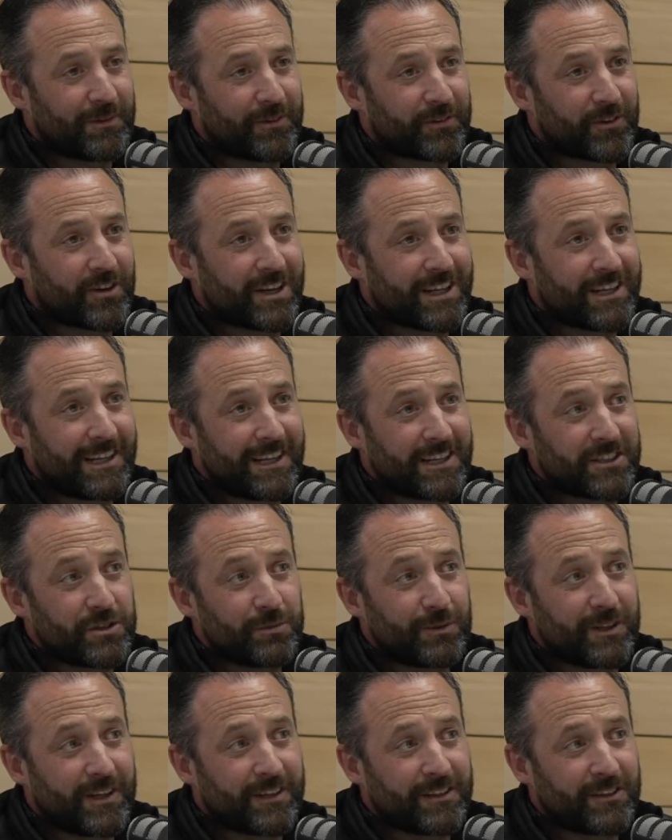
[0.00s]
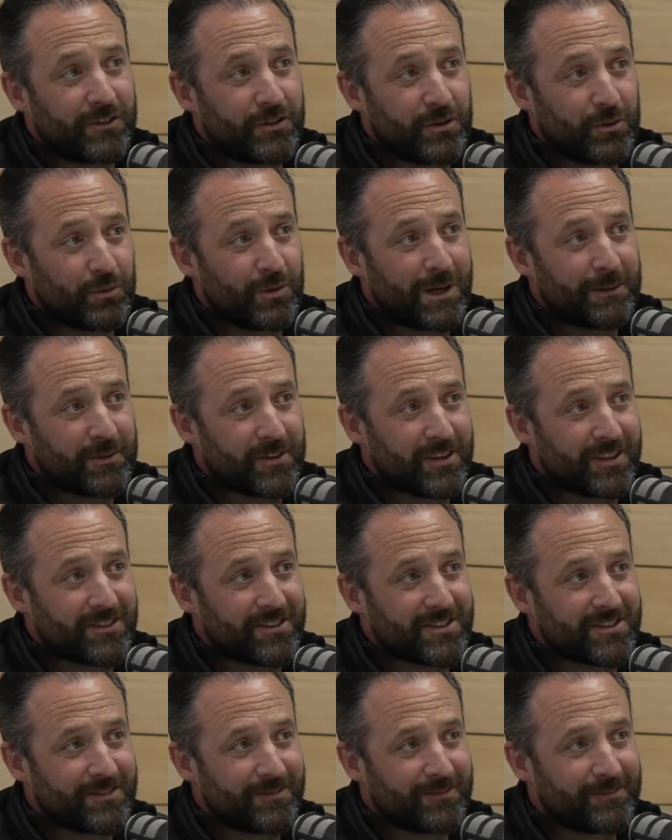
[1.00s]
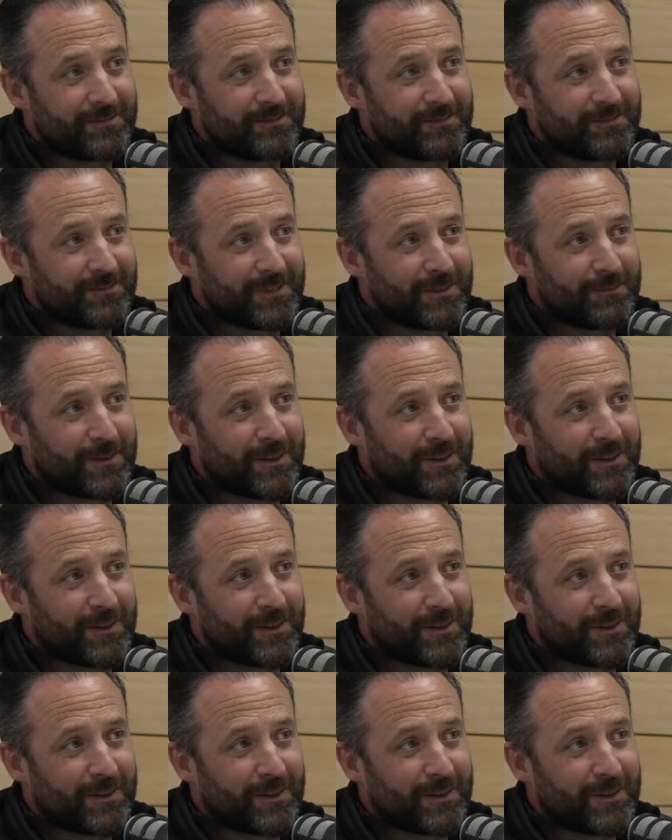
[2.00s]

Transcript: correctly, actually, we had two websites. Remember?